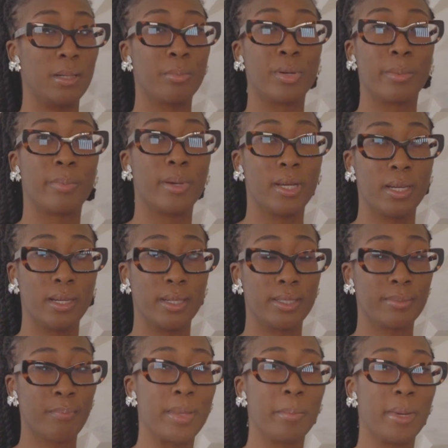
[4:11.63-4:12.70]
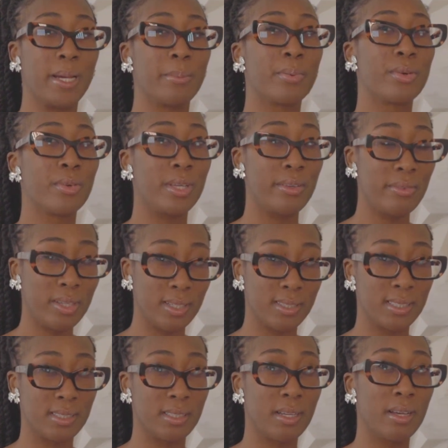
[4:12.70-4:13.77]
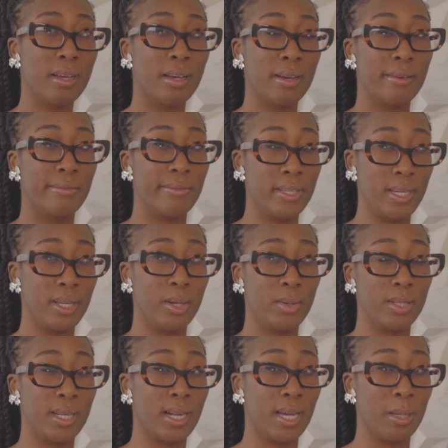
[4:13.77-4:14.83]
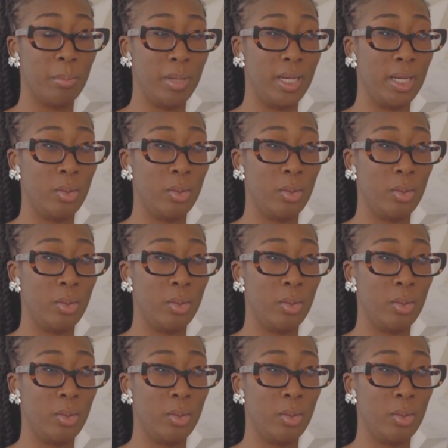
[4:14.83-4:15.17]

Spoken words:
and prepared. My previous video that I